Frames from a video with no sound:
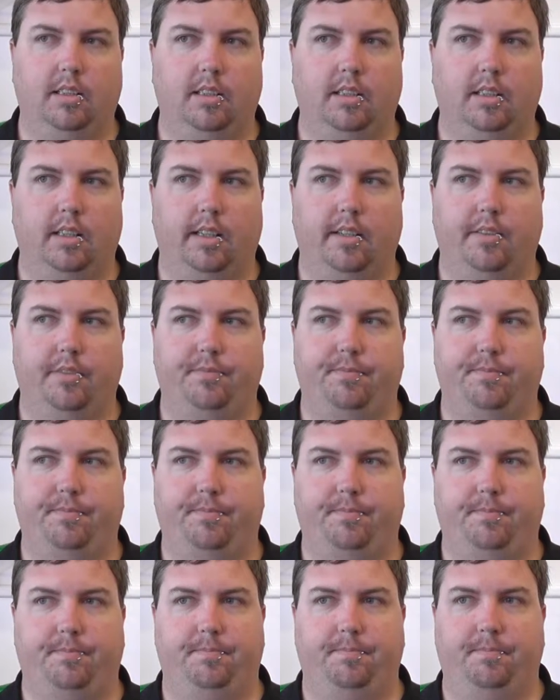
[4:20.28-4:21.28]
They're
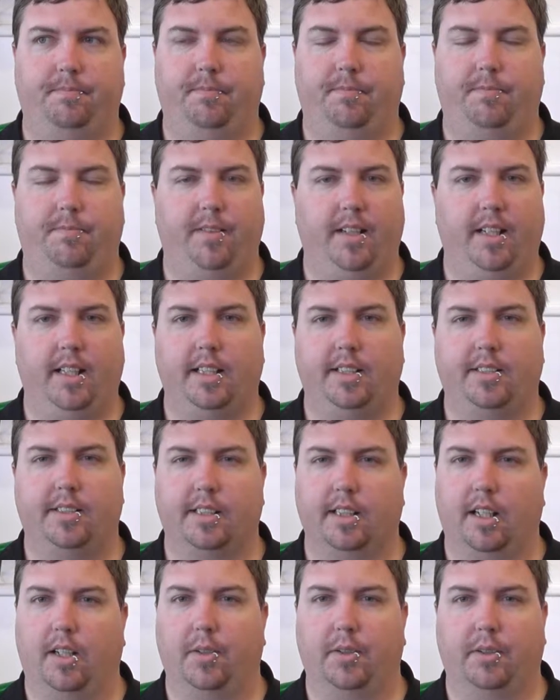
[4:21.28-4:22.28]
fairly
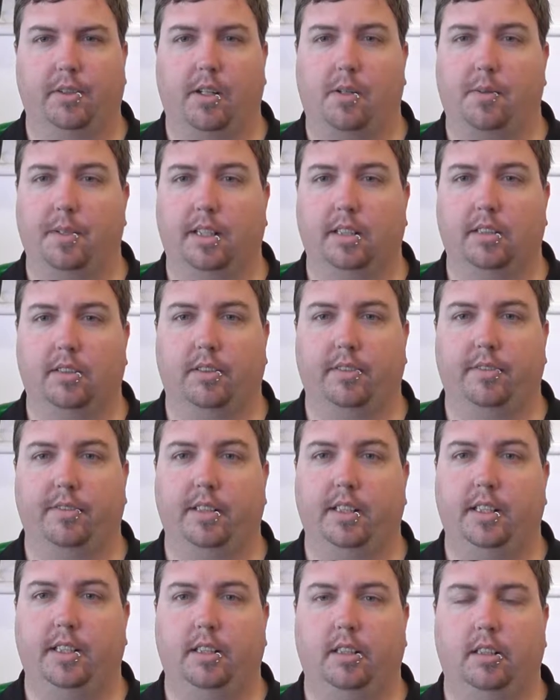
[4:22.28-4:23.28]
slow growing sort of
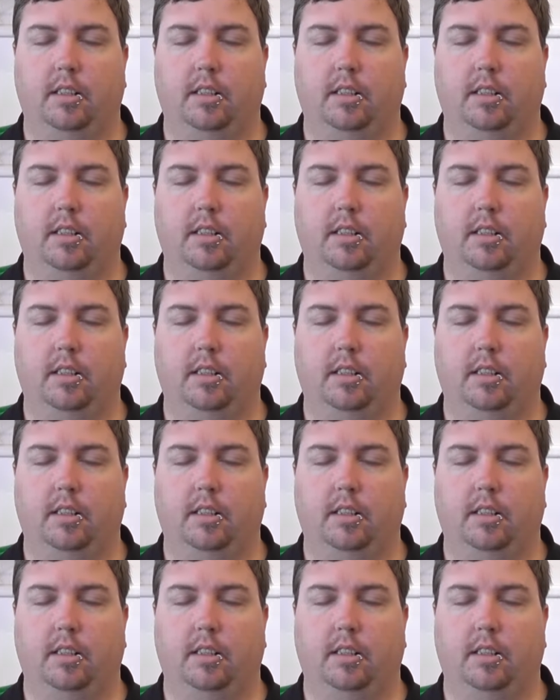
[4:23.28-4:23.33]
fish.